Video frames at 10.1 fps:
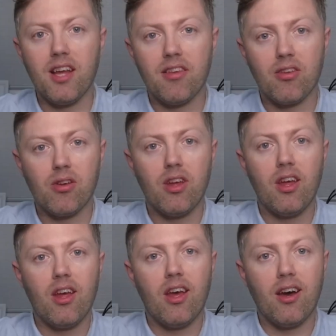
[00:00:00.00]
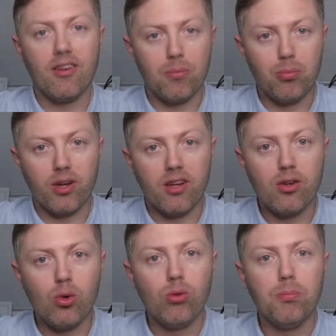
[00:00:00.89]
that, so it's a pretty
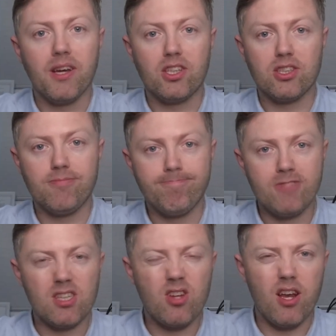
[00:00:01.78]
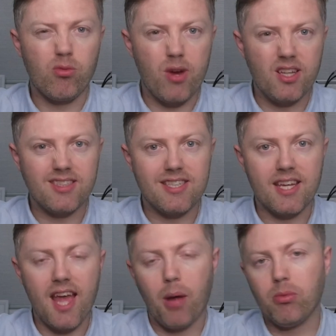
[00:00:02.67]
cool picture. It's kind of rare to see a
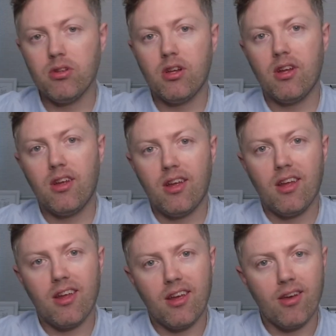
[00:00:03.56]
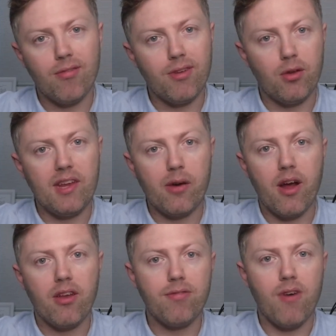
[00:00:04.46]
camel floating
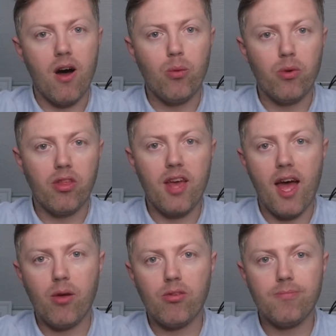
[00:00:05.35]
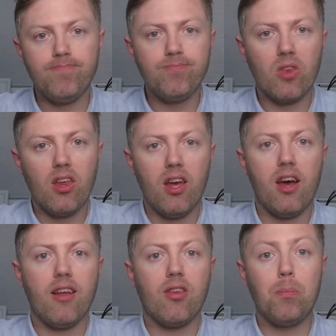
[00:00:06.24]
around a farm with cows.
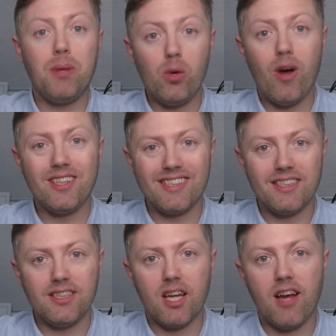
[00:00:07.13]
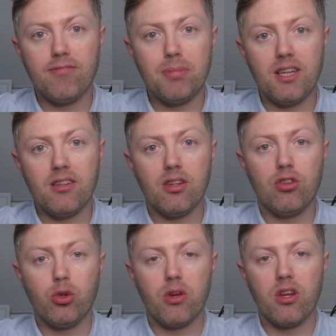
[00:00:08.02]
So BYD have been
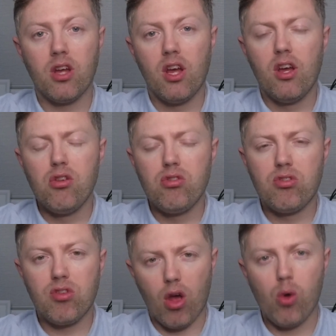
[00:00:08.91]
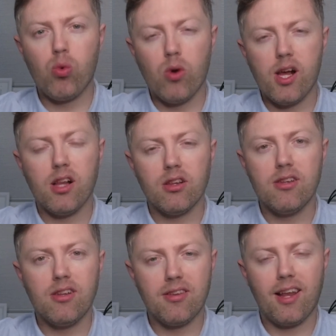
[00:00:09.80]
doing so well
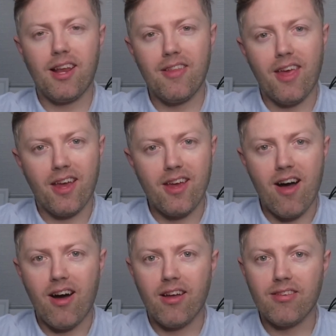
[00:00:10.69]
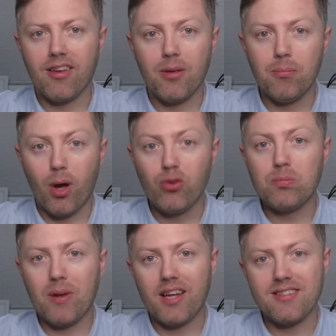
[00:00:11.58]
selling their cars
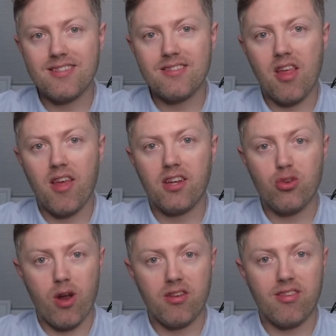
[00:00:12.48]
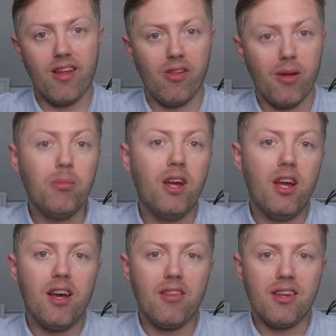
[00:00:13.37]
most places that they try to sell them.
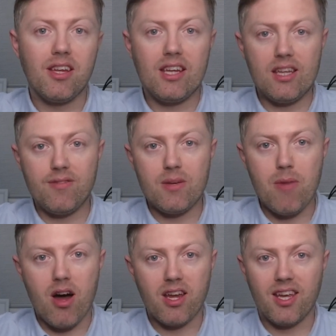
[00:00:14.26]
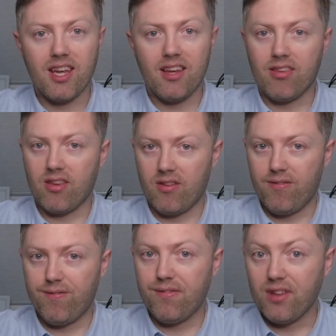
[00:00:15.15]
The EV market is
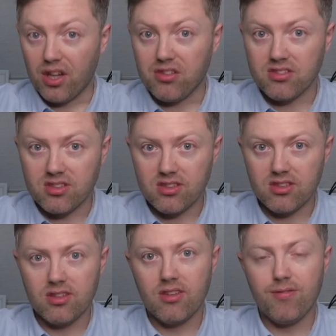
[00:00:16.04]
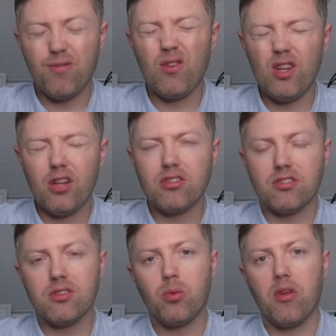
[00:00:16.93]
flooded
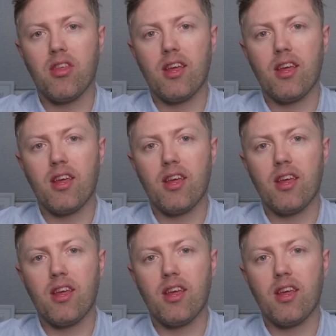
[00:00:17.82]
with